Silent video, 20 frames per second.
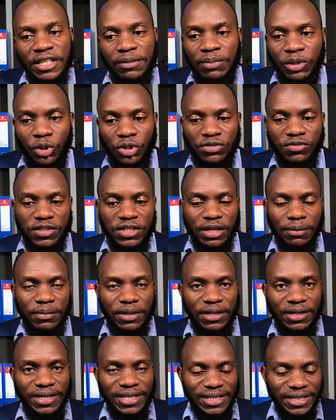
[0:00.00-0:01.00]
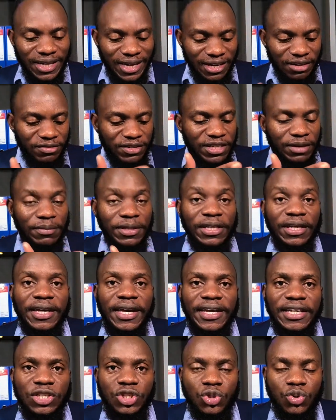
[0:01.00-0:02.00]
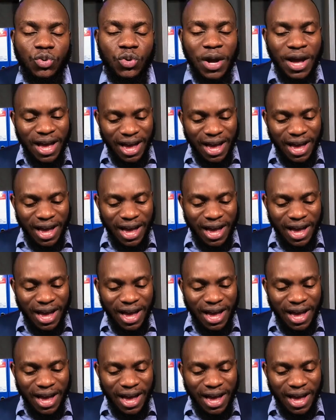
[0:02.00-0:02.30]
because vitamin D and vitamin K2